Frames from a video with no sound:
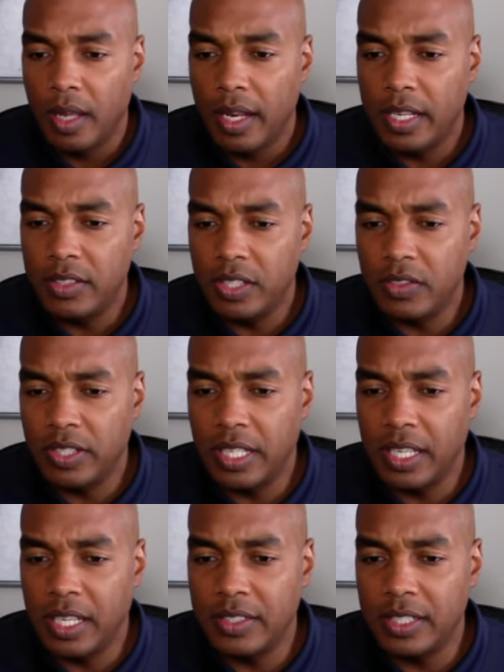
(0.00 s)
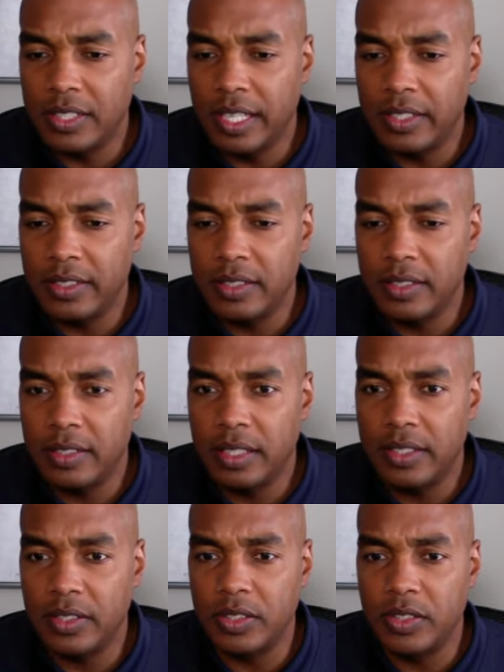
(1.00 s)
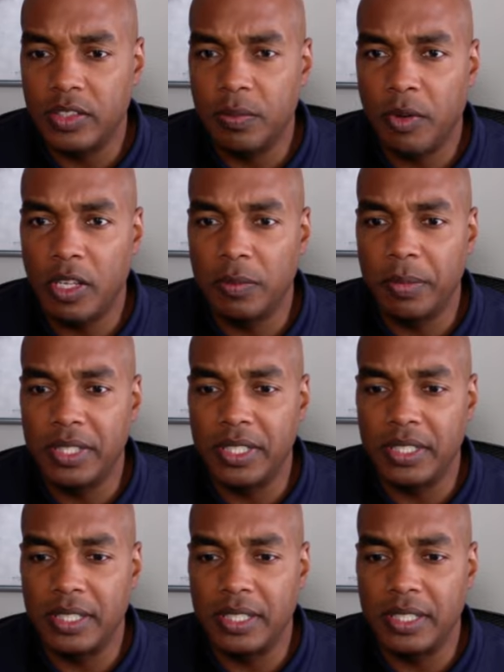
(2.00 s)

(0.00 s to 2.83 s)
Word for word: And it's interesting because it says it's a small business